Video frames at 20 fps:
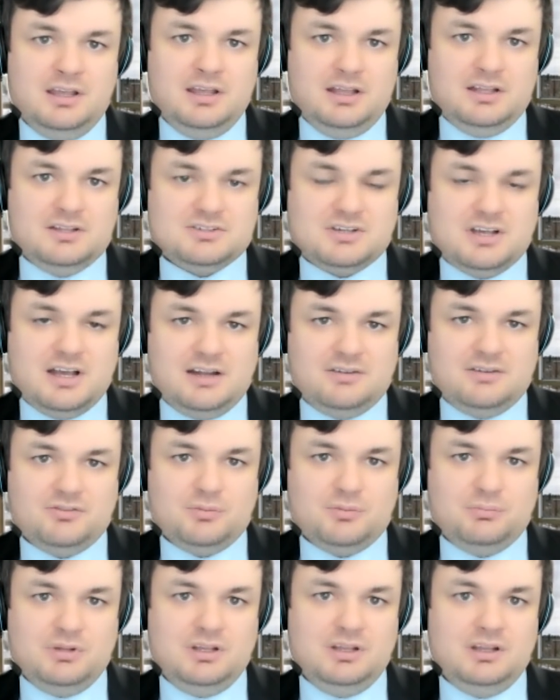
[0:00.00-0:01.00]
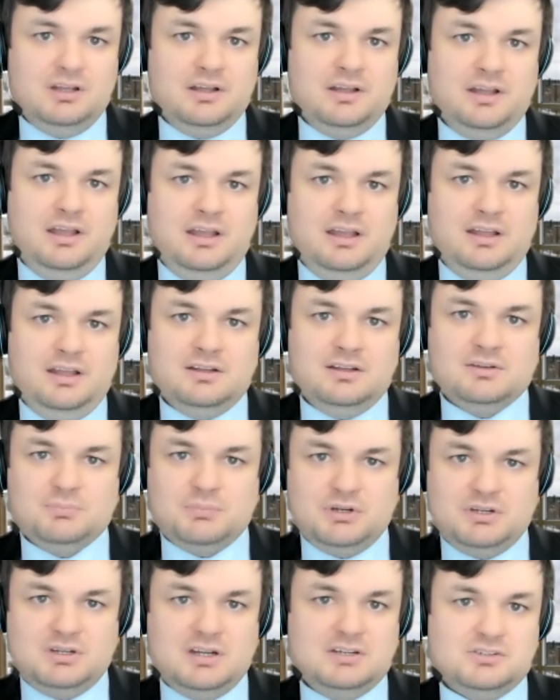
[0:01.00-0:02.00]
it's gone from being a
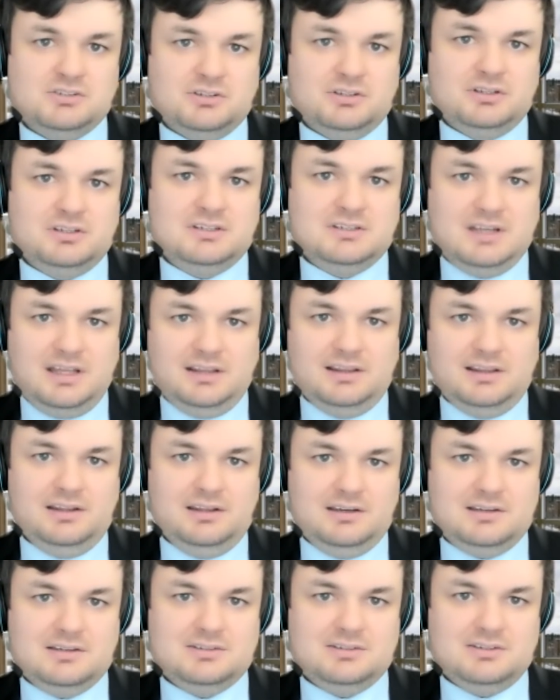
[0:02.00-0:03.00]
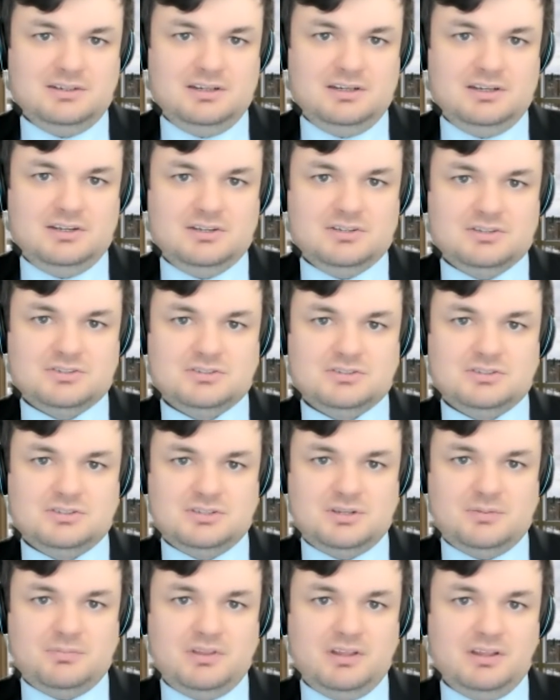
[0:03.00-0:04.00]
potentially deadly disease to
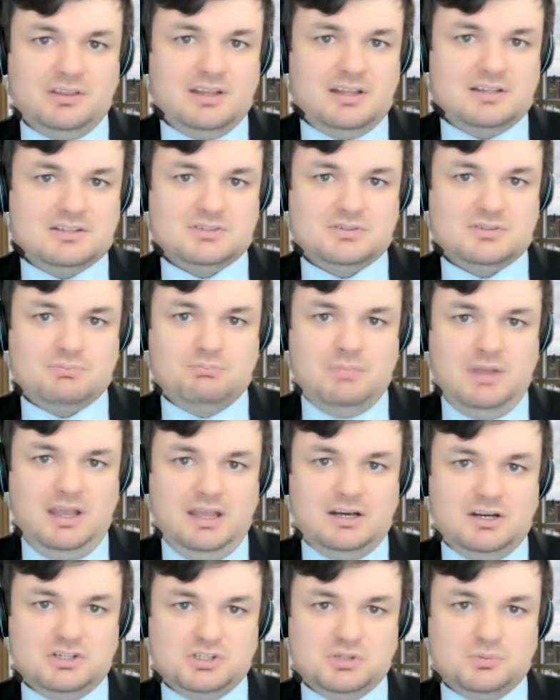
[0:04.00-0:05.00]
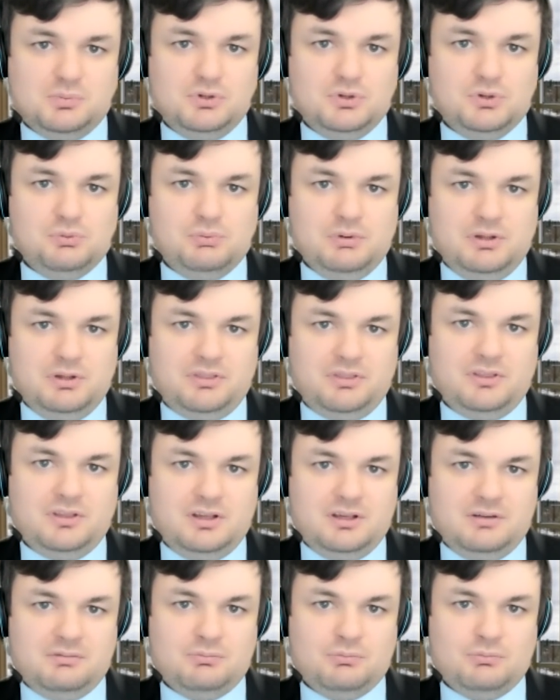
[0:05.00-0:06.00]
something that's manageable, with
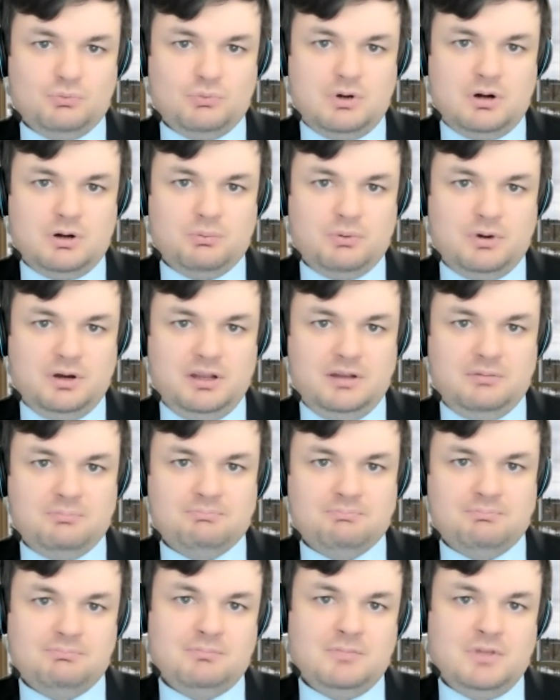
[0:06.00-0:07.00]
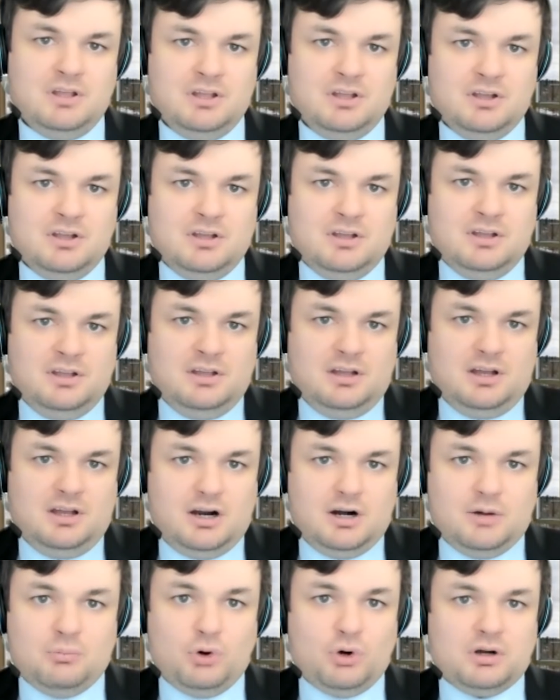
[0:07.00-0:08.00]
uh, where we
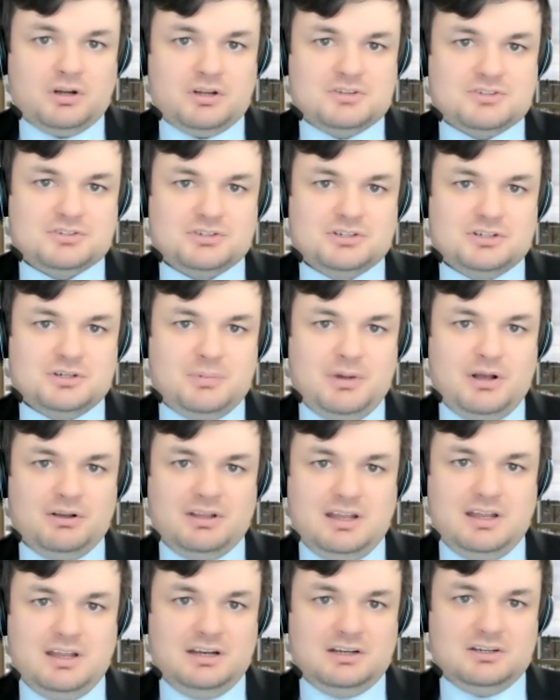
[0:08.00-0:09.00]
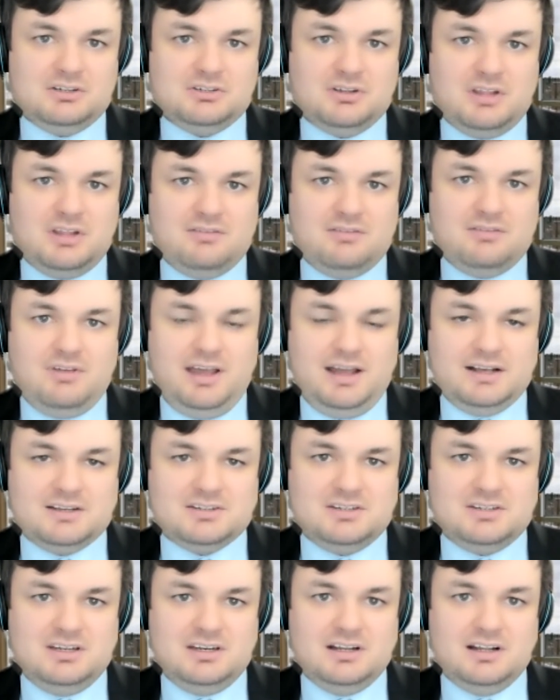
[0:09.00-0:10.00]
are more concerned about getting to that
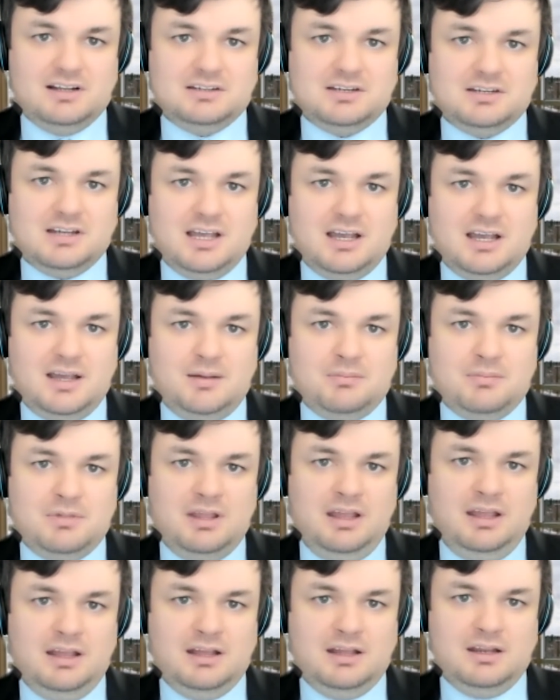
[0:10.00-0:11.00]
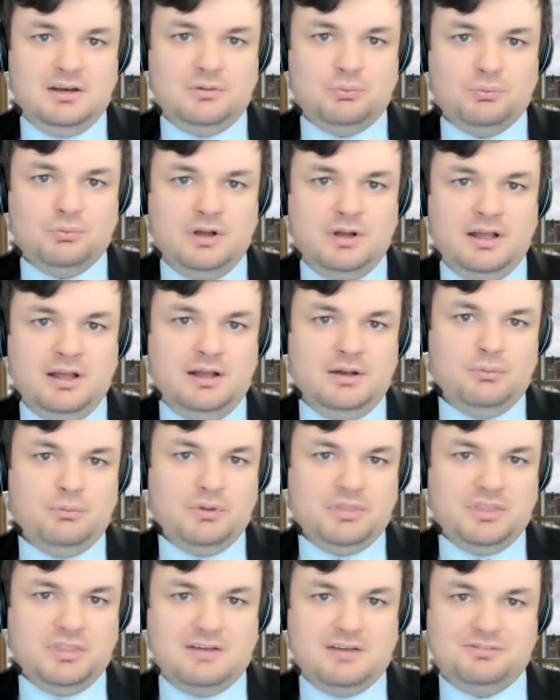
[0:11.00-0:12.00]
vaccine on time and uh,
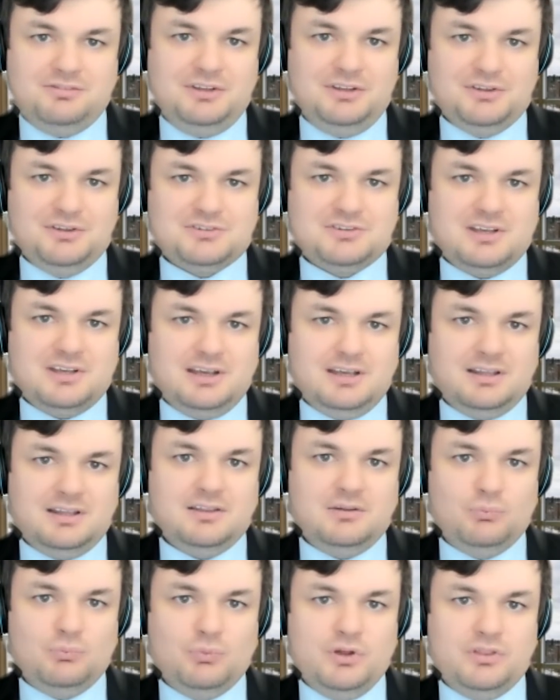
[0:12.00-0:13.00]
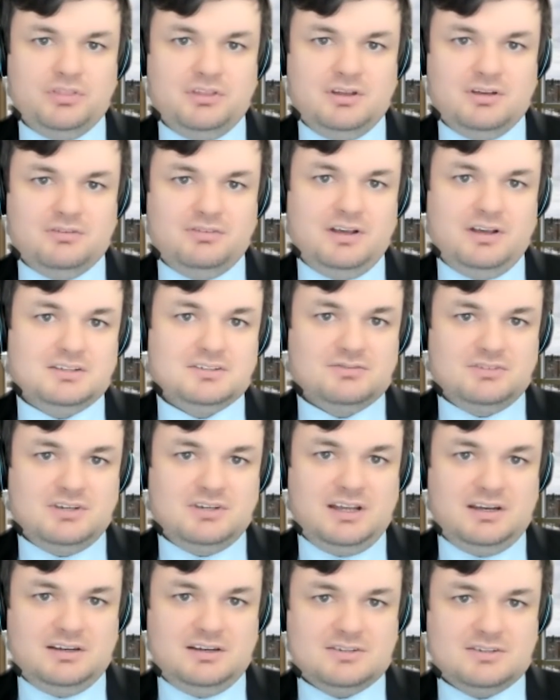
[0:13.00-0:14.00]
what that feels like than what the effects of
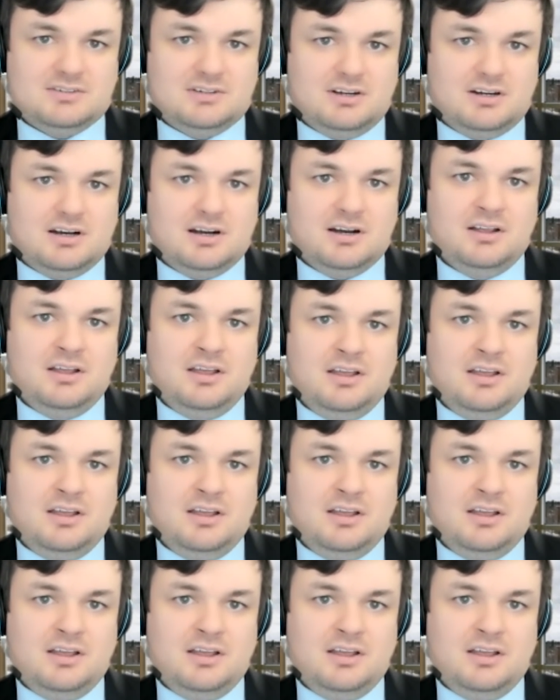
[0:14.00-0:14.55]
tetanus are